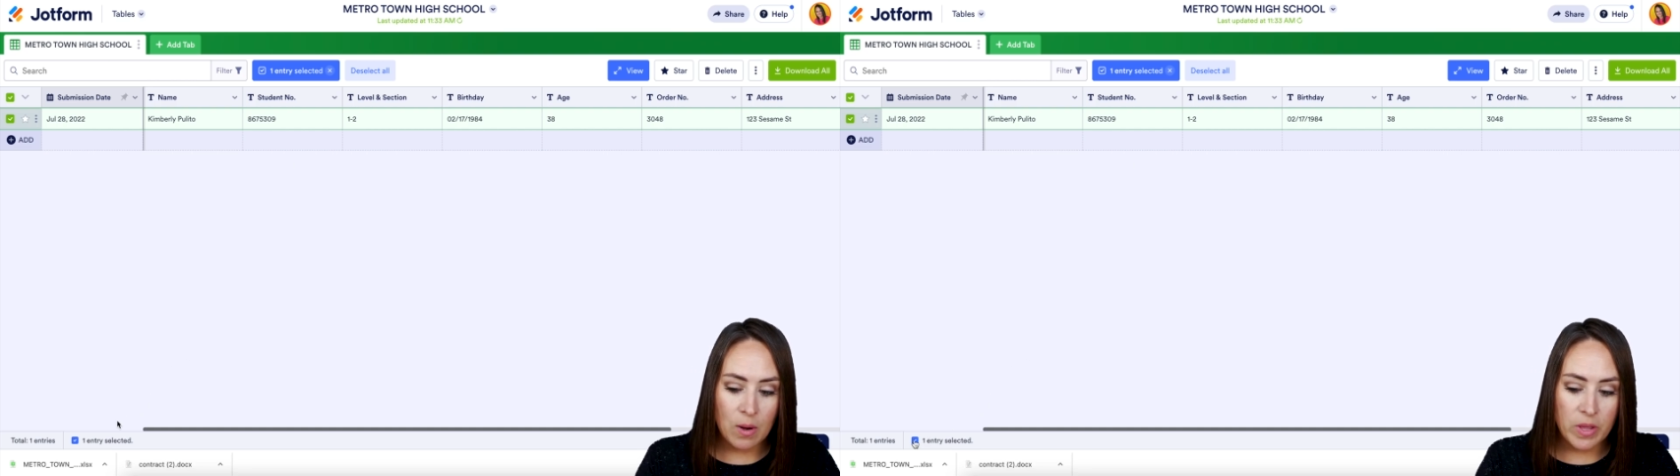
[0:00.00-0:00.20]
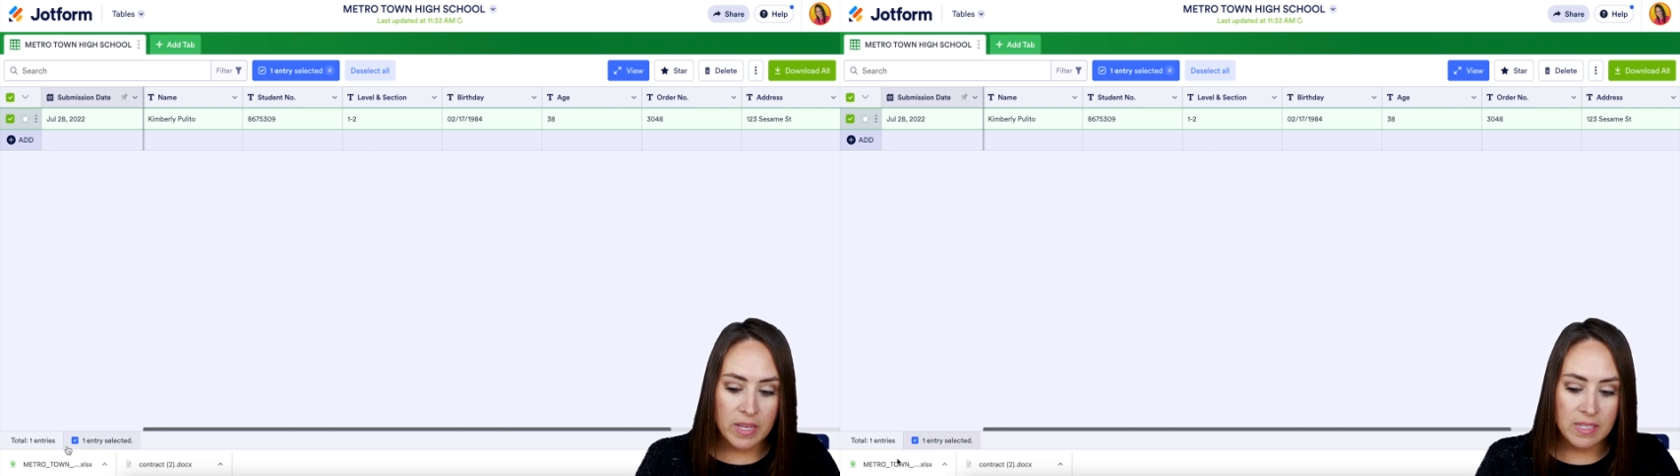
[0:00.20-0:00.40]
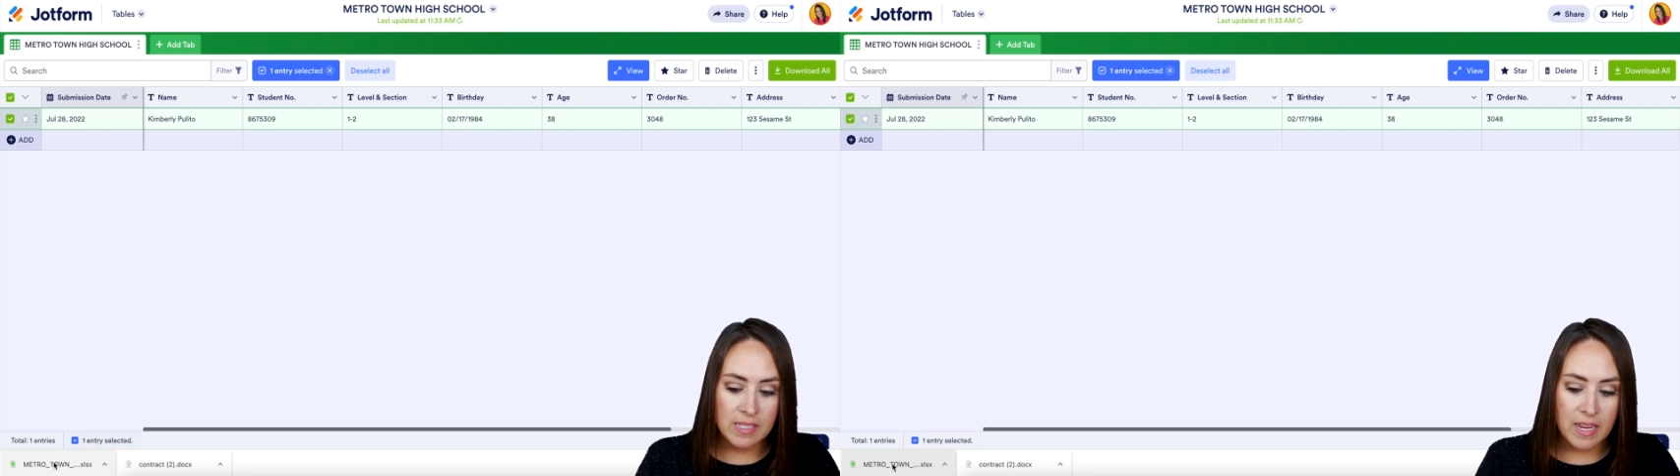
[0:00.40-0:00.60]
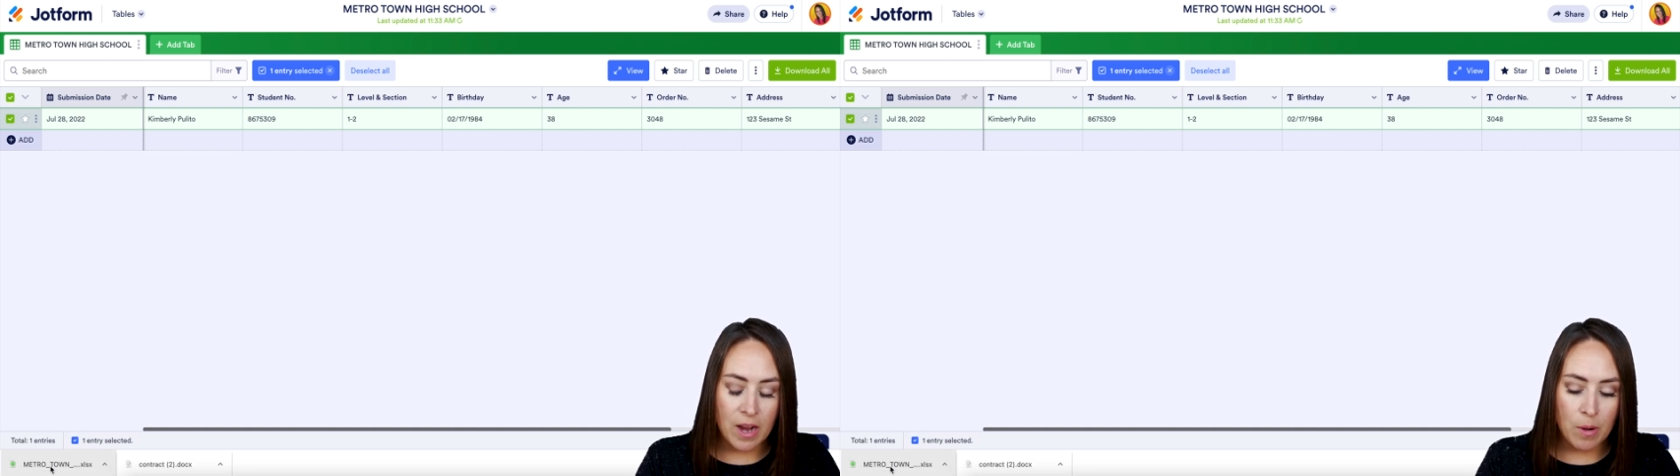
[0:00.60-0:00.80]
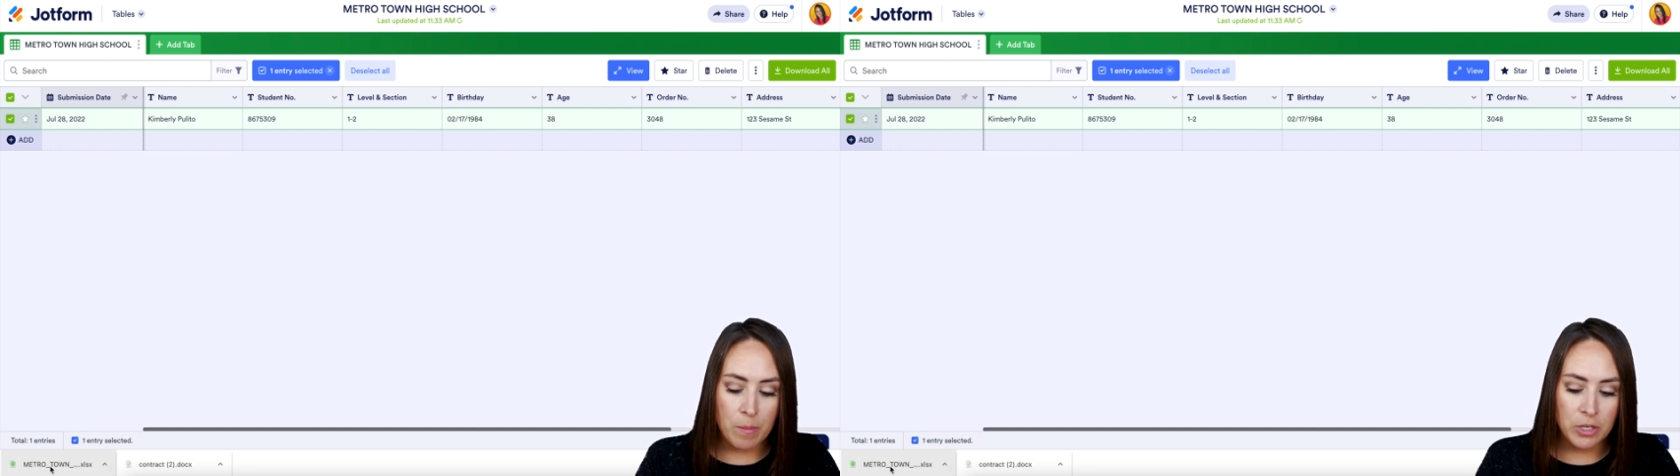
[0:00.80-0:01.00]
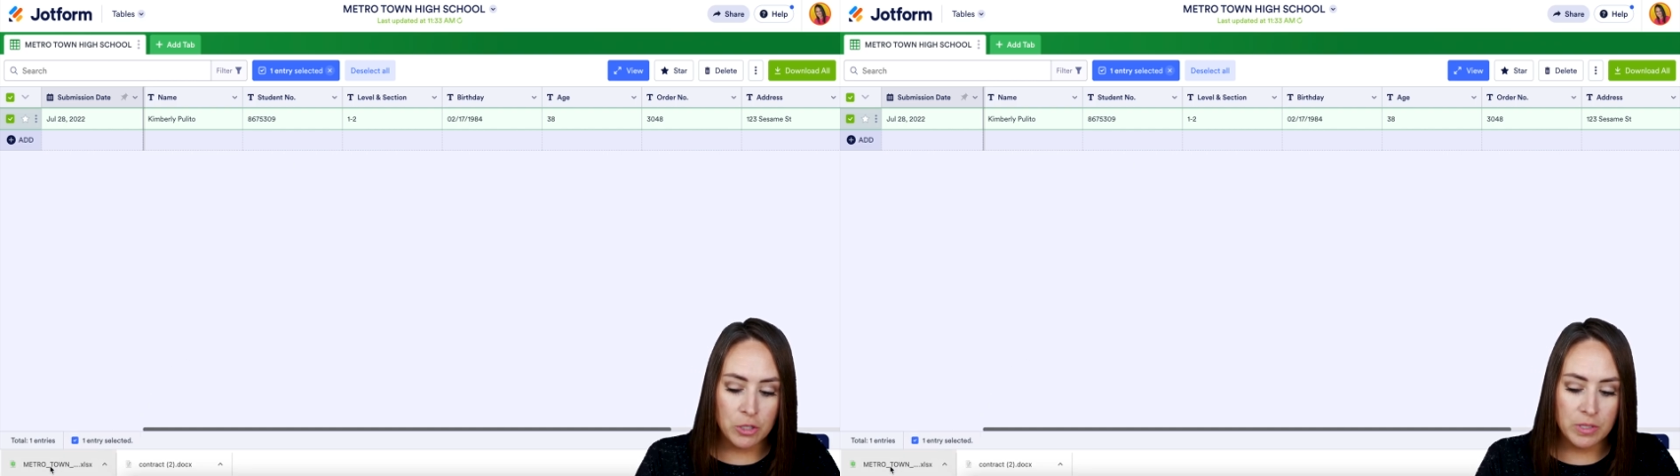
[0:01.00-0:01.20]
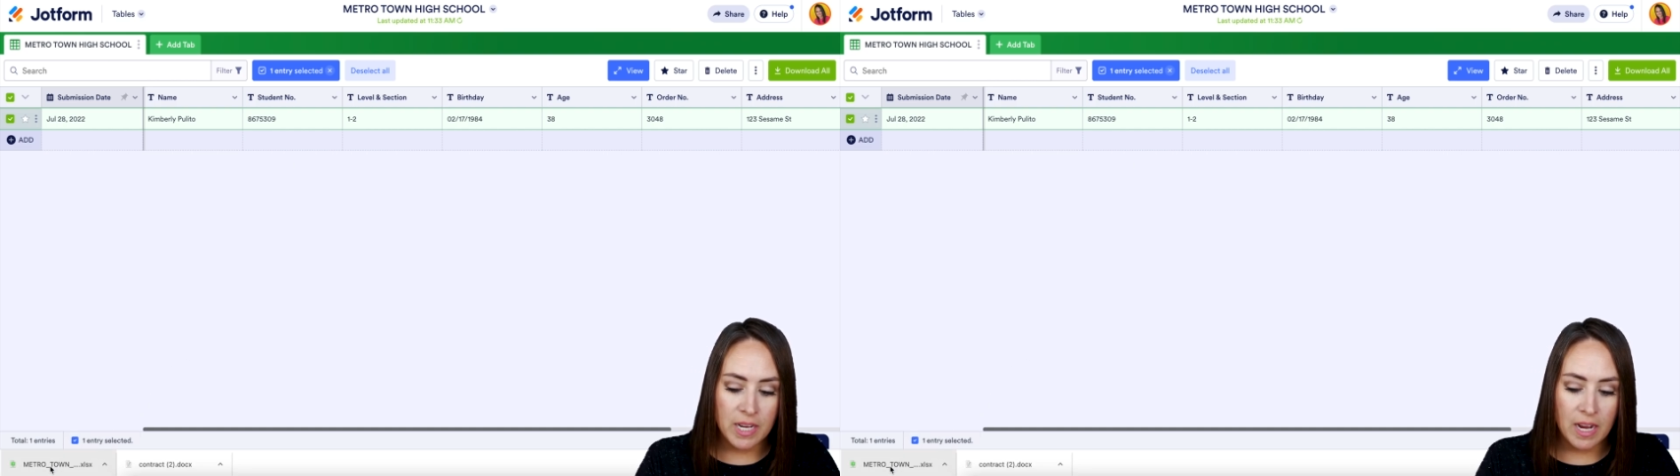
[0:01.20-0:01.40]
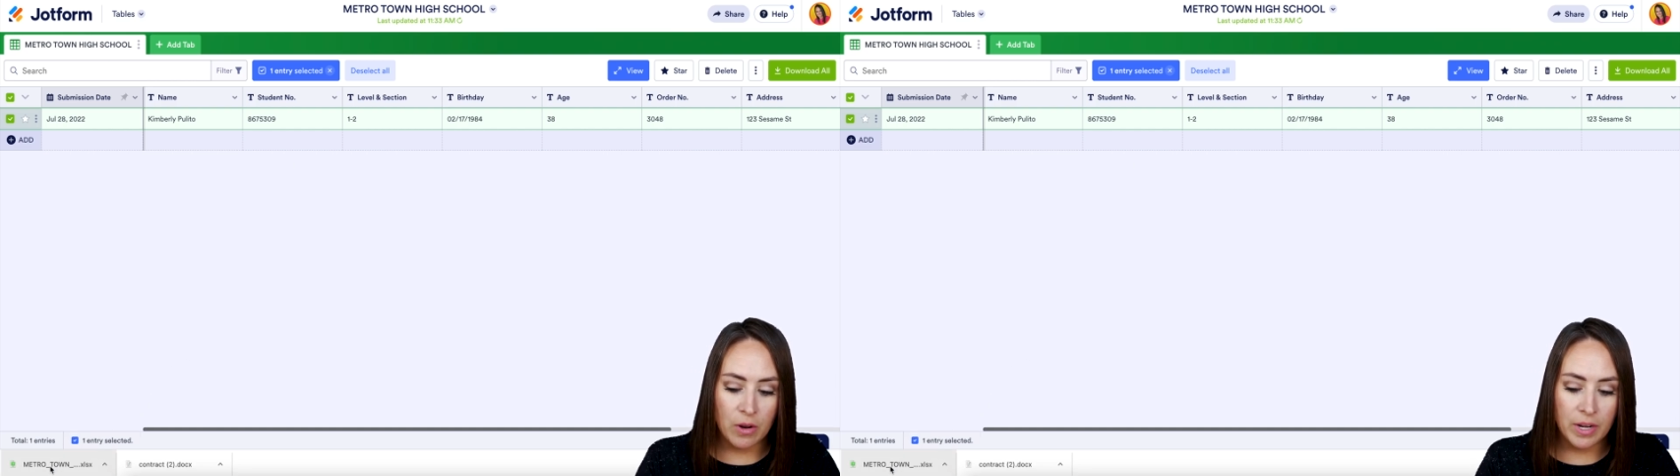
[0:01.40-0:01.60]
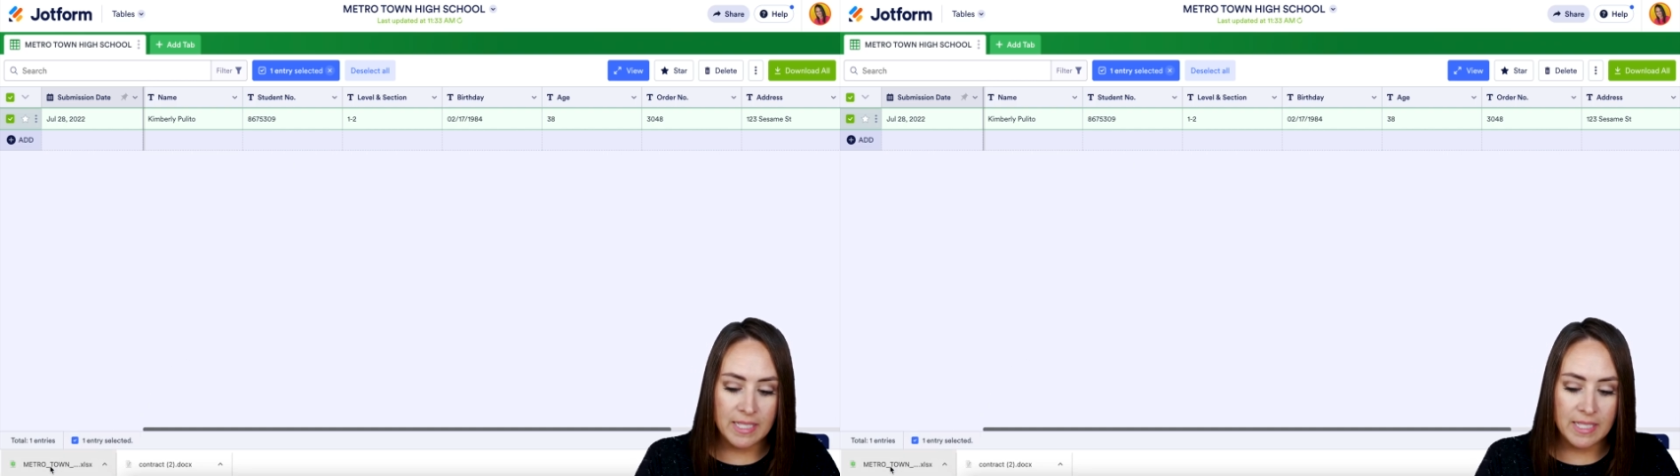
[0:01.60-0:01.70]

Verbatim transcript: We can see our Metro Town